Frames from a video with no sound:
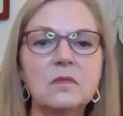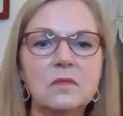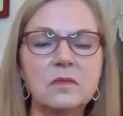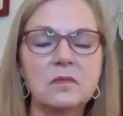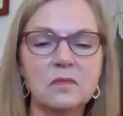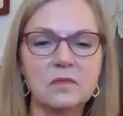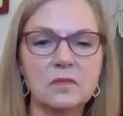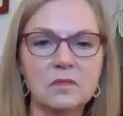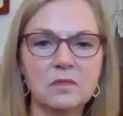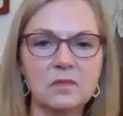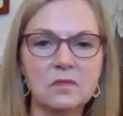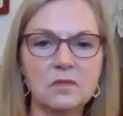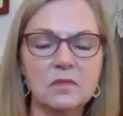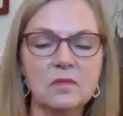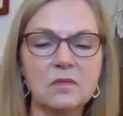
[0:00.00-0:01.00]

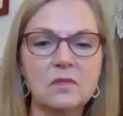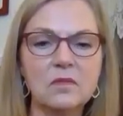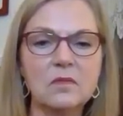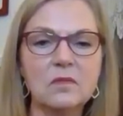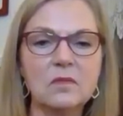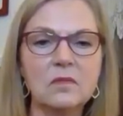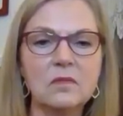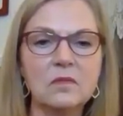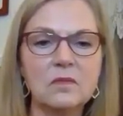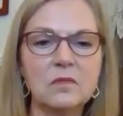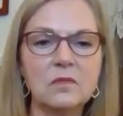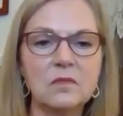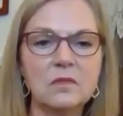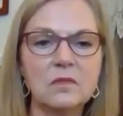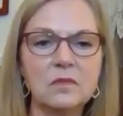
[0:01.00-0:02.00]

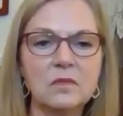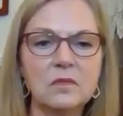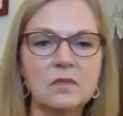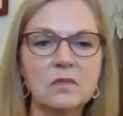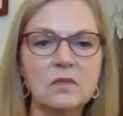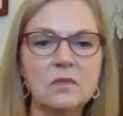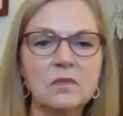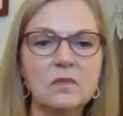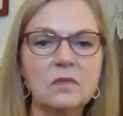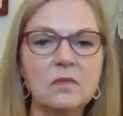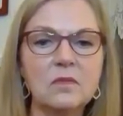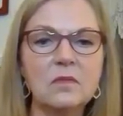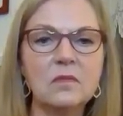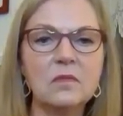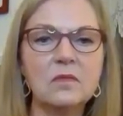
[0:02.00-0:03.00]

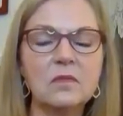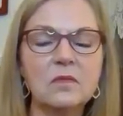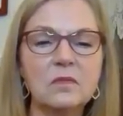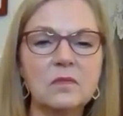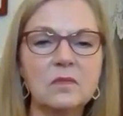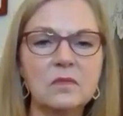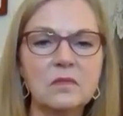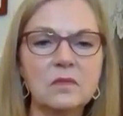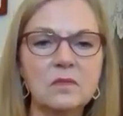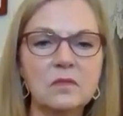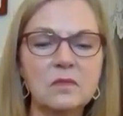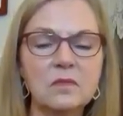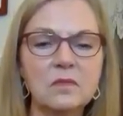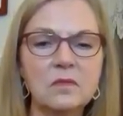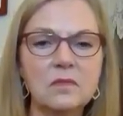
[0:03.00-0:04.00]

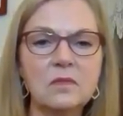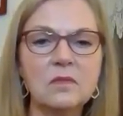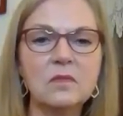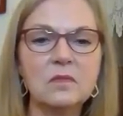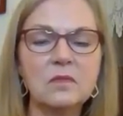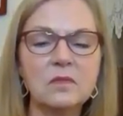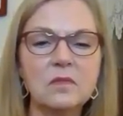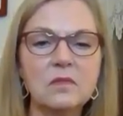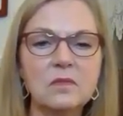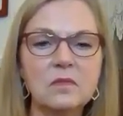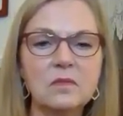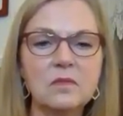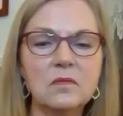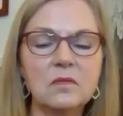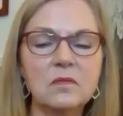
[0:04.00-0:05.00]

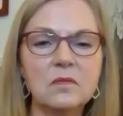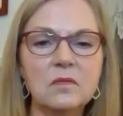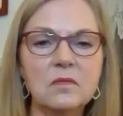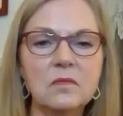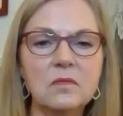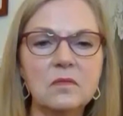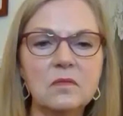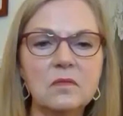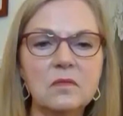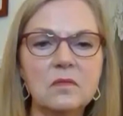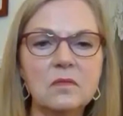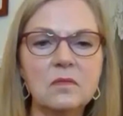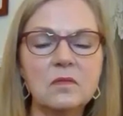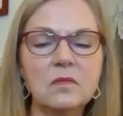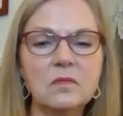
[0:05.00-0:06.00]

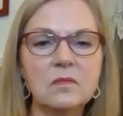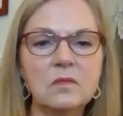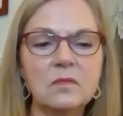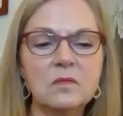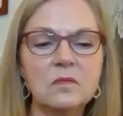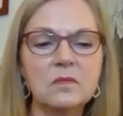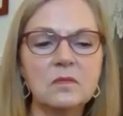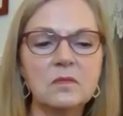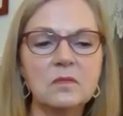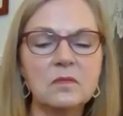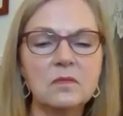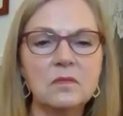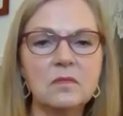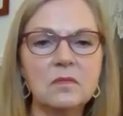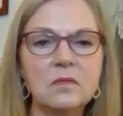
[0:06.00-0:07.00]

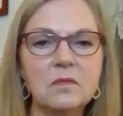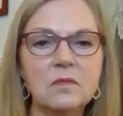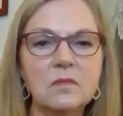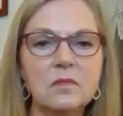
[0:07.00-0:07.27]
(not speaking)